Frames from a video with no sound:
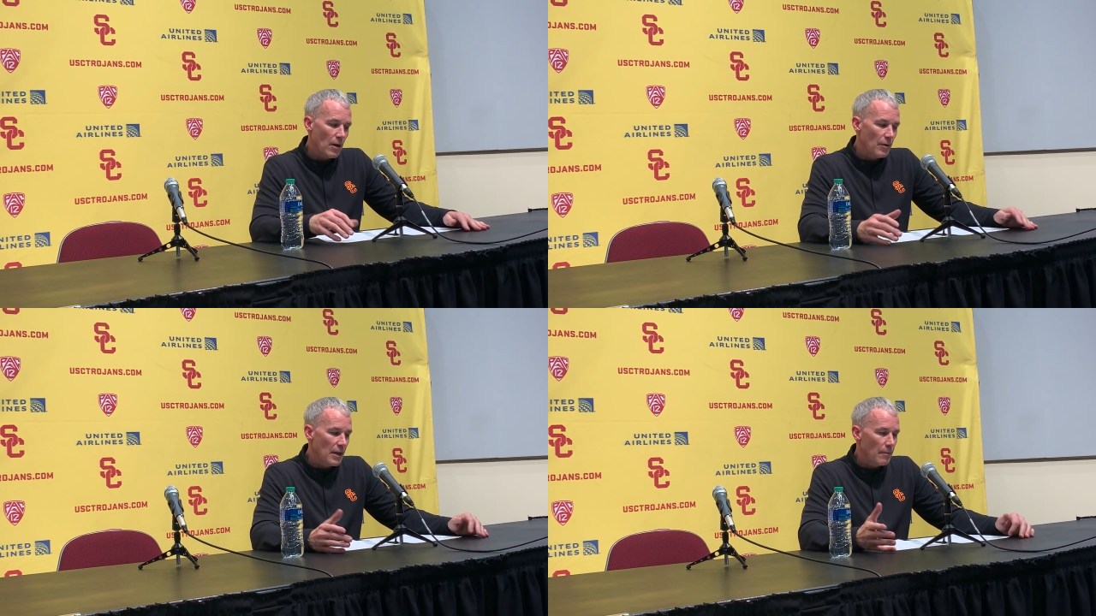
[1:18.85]

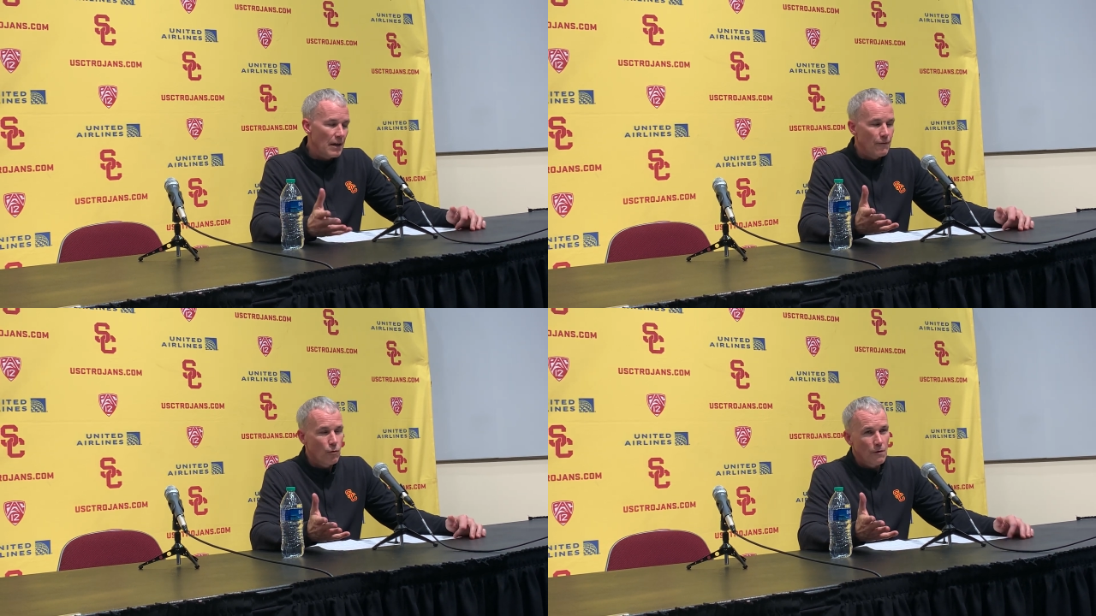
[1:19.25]
Well, we had
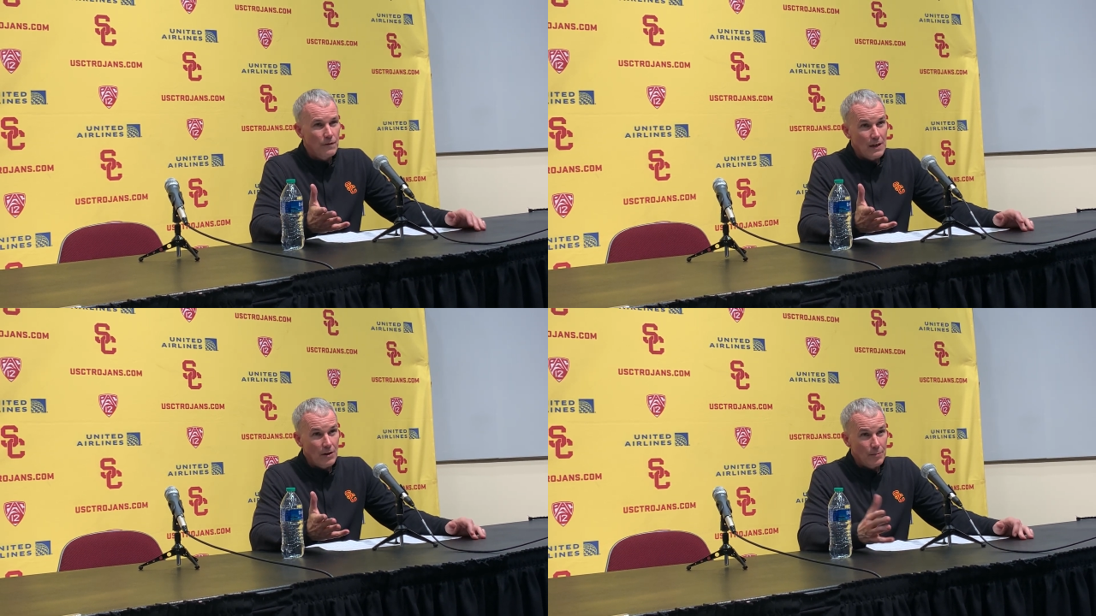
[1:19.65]
about 4 or
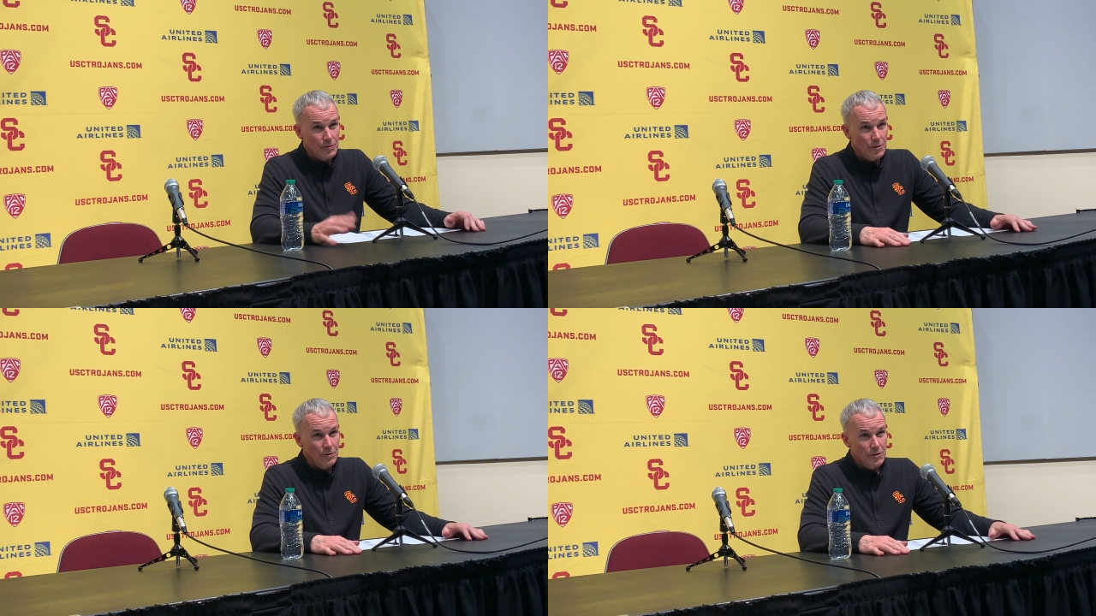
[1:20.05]
5
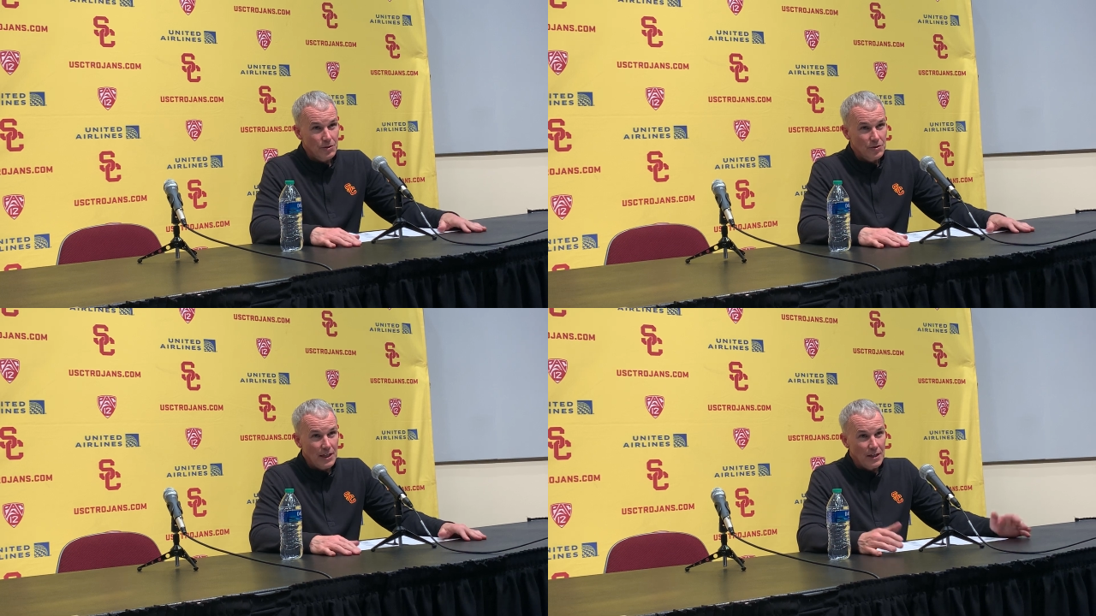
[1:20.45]
opportunities in
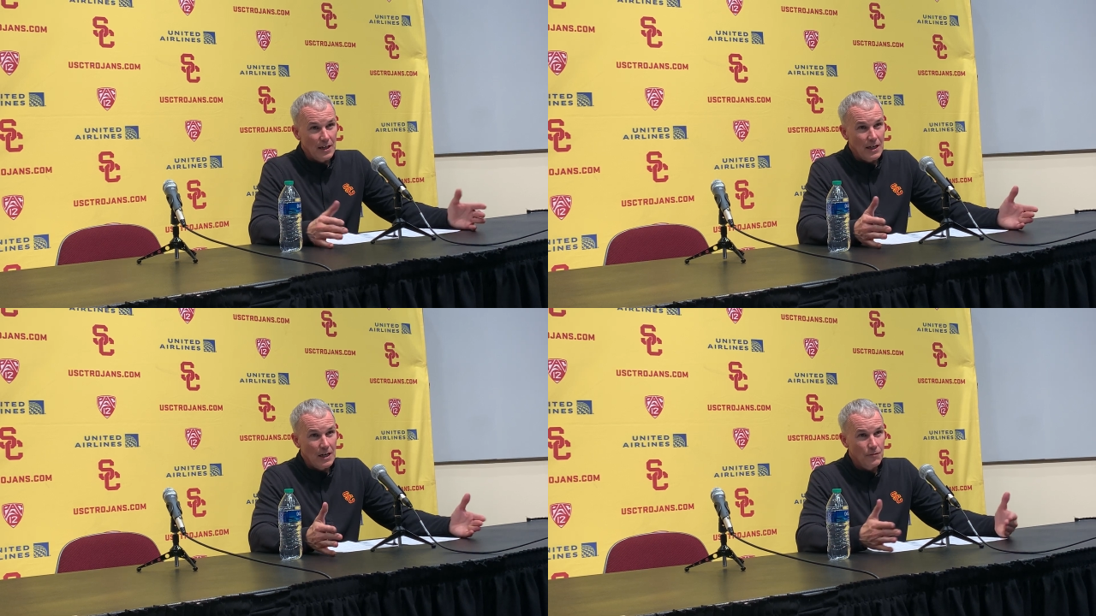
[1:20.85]
the
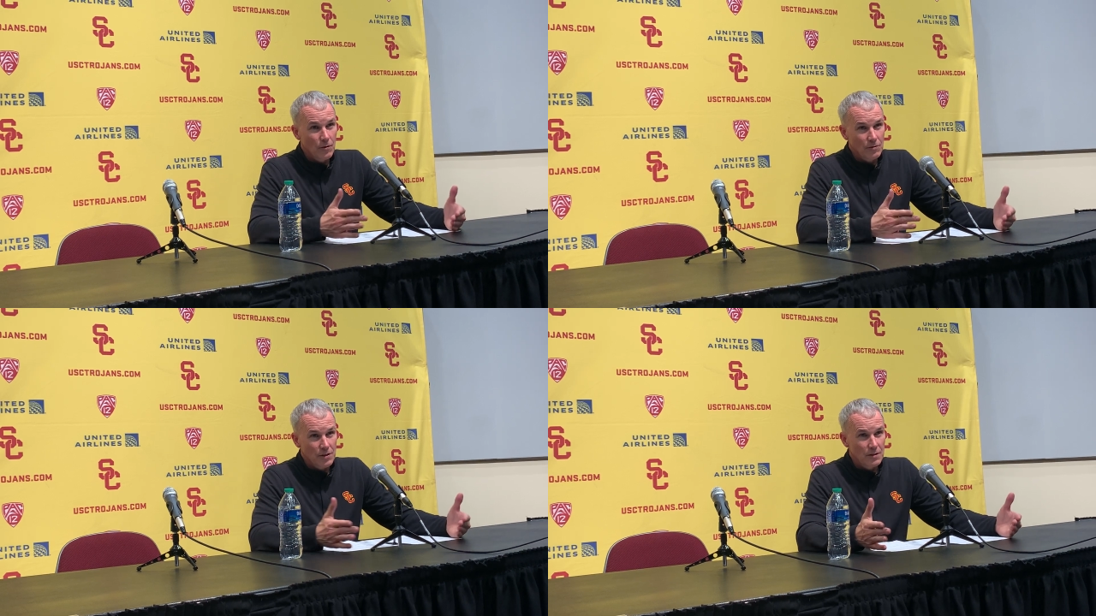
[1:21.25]
second half where